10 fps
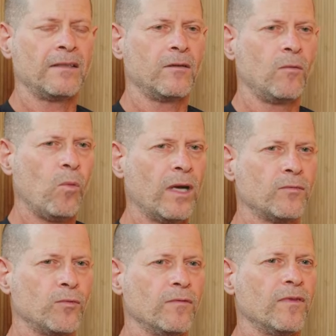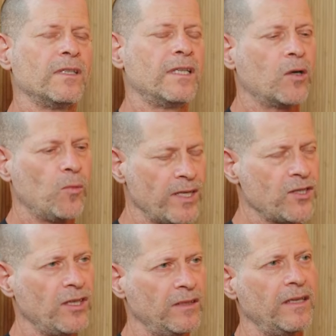under one roof. The
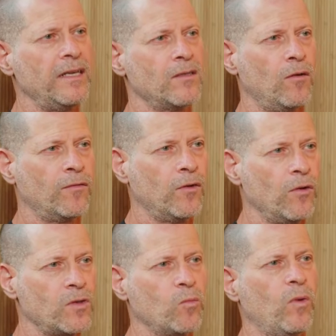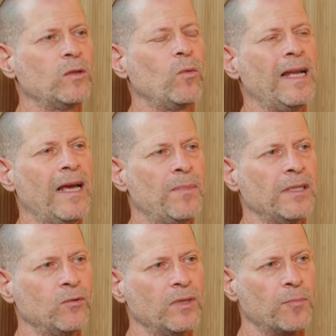question is, of course, what will
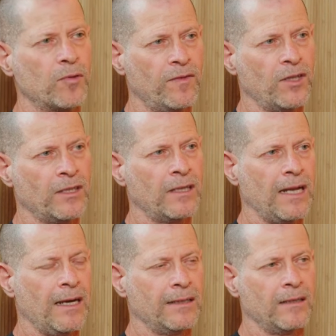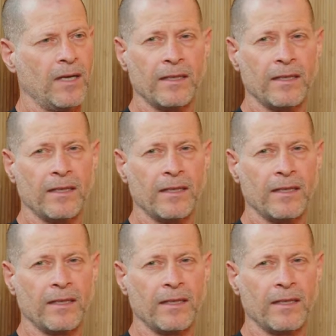happen to the professional line?